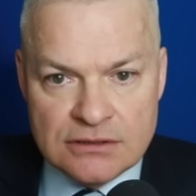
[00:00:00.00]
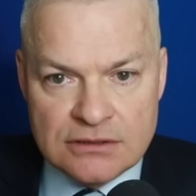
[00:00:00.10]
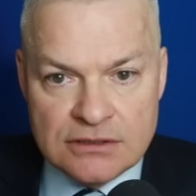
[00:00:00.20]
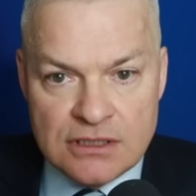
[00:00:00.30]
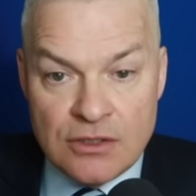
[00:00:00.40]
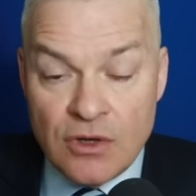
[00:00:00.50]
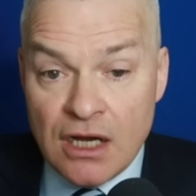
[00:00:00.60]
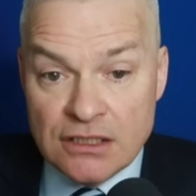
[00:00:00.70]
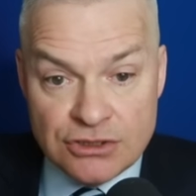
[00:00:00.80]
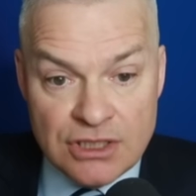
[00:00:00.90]
So
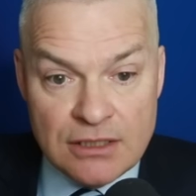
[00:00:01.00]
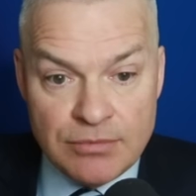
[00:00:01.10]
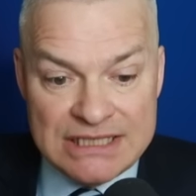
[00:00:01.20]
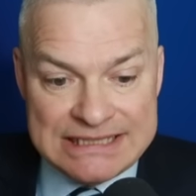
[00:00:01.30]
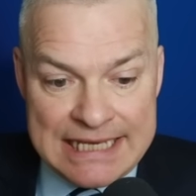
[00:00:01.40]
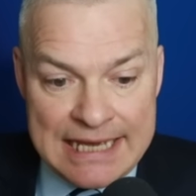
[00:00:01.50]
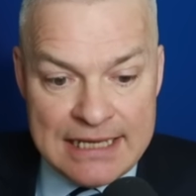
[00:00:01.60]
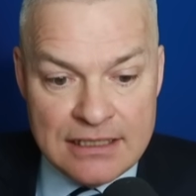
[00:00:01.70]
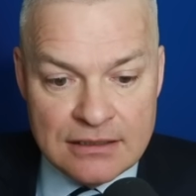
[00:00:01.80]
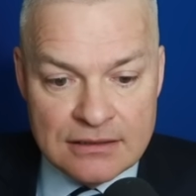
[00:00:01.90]
I trail by
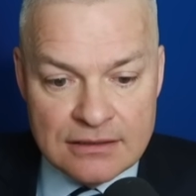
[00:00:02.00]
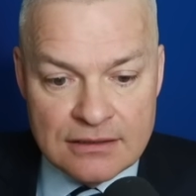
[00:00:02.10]
10.